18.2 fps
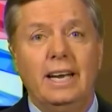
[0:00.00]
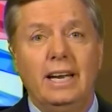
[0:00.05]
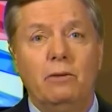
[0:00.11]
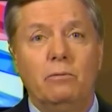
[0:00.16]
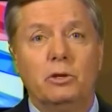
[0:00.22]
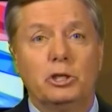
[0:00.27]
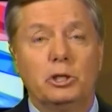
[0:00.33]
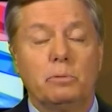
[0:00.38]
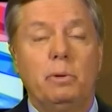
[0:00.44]

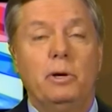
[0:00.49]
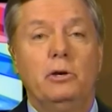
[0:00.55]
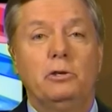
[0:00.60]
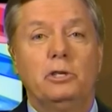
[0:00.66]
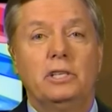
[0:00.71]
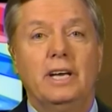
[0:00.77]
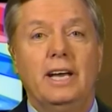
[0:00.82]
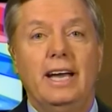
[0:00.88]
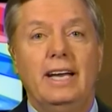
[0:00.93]
and it was
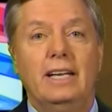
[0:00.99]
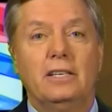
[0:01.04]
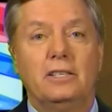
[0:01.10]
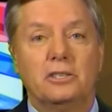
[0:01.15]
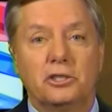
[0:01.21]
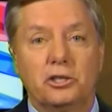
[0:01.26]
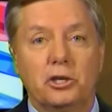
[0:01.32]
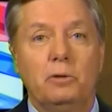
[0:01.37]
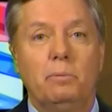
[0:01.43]
supposed to
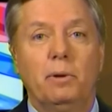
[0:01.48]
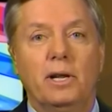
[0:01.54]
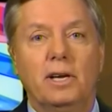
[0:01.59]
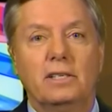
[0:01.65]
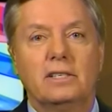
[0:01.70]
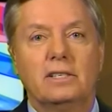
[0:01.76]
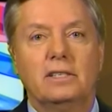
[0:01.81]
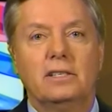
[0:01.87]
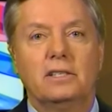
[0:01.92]
add to
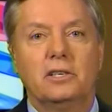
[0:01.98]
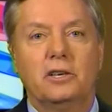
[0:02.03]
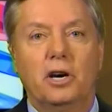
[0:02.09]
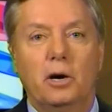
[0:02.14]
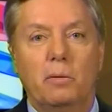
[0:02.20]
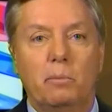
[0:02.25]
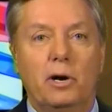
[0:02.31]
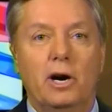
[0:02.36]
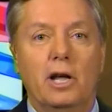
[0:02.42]
surpluses
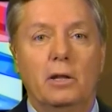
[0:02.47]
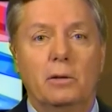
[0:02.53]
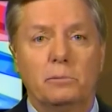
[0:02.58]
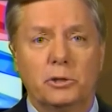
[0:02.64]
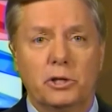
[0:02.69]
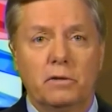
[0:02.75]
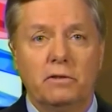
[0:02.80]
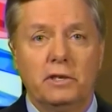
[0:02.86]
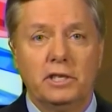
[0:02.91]
to our
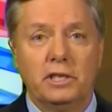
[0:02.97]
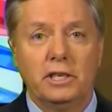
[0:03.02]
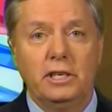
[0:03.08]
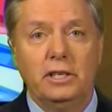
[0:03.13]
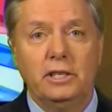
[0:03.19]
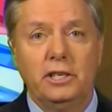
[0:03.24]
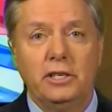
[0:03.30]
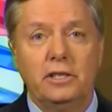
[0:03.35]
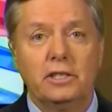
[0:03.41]
problems over
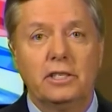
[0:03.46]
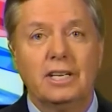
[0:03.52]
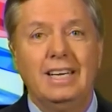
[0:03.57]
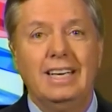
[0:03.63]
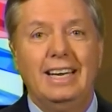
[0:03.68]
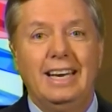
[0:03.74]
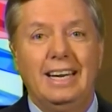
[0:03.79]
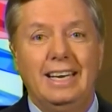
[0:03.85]
10 years,